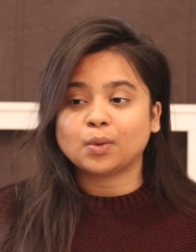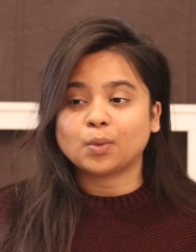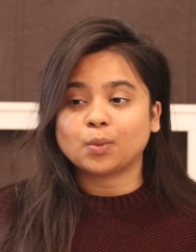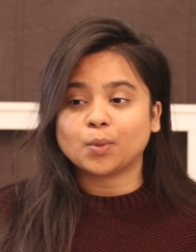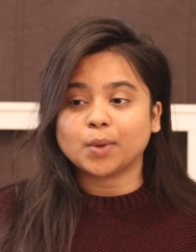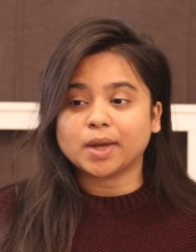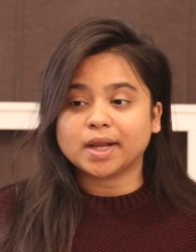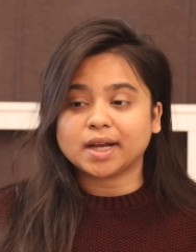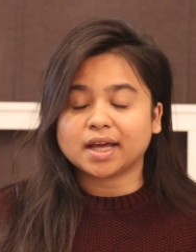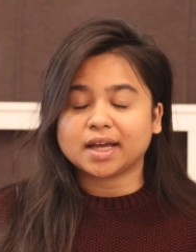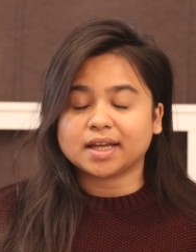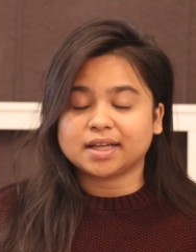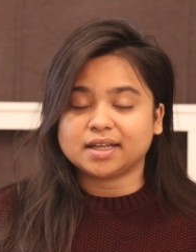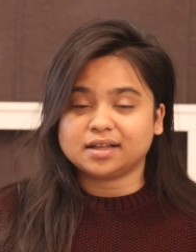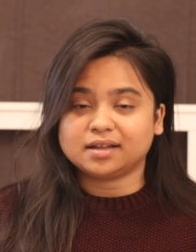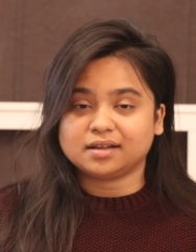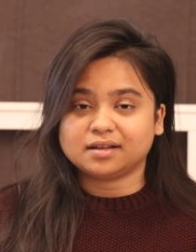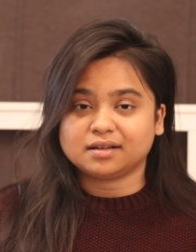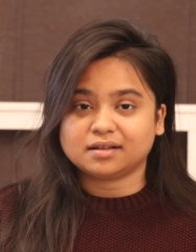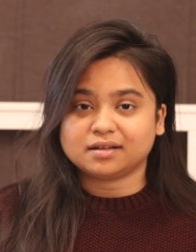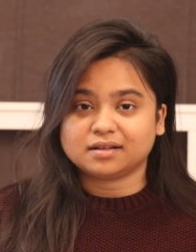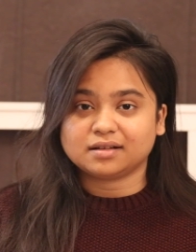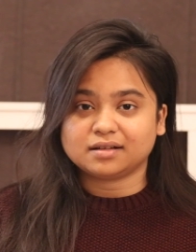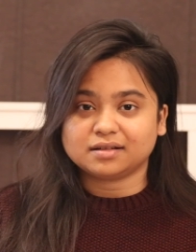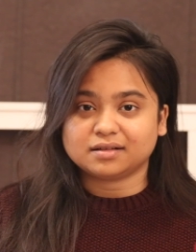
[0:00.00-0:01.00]
when I
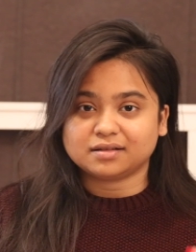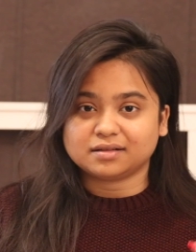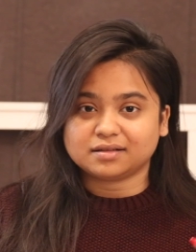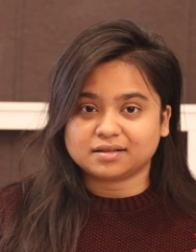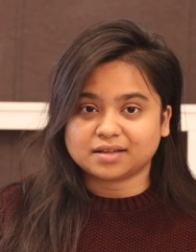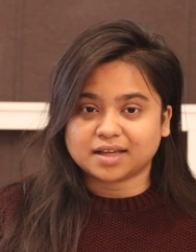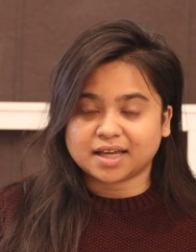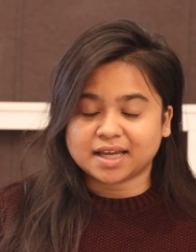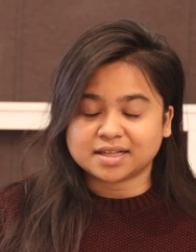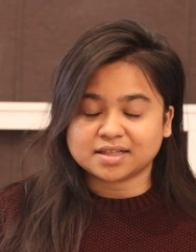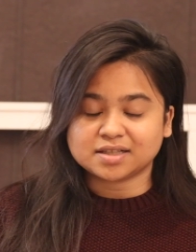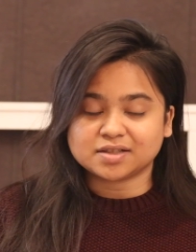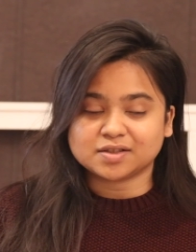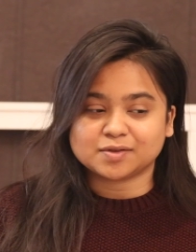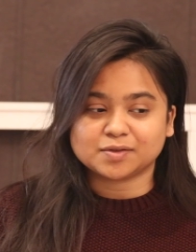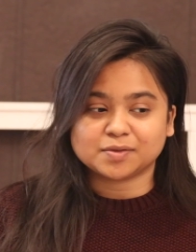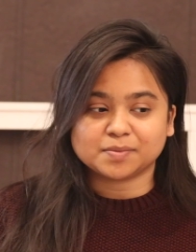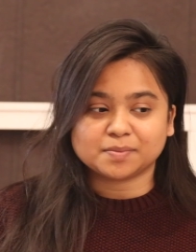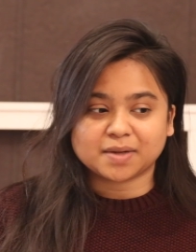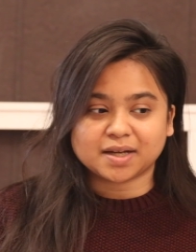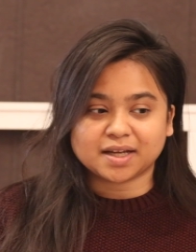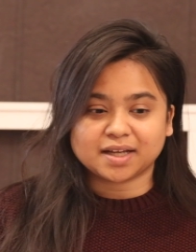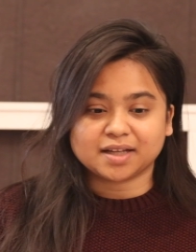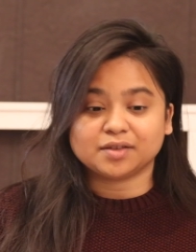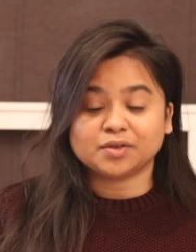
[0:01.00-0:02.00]
enter
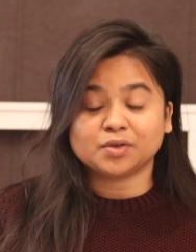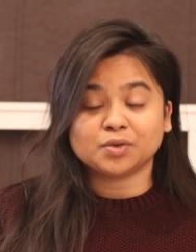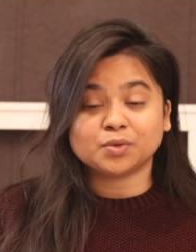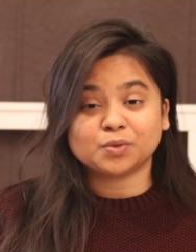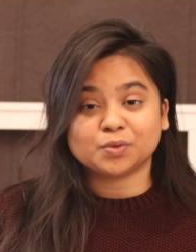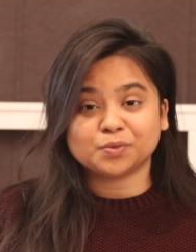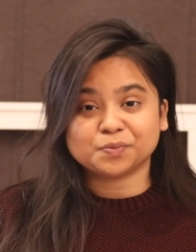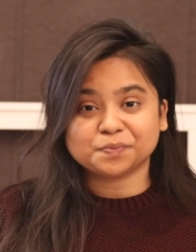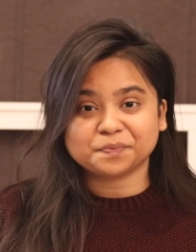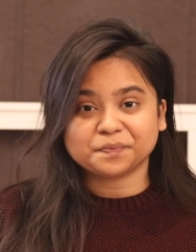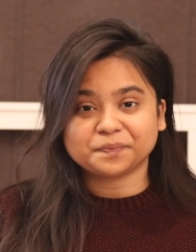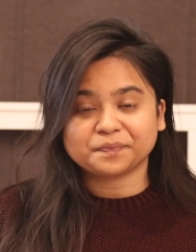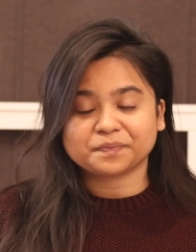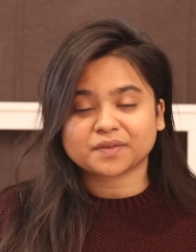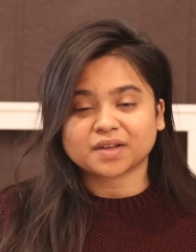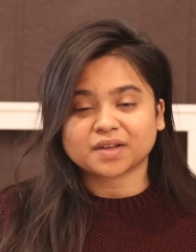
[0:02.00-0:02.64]
my room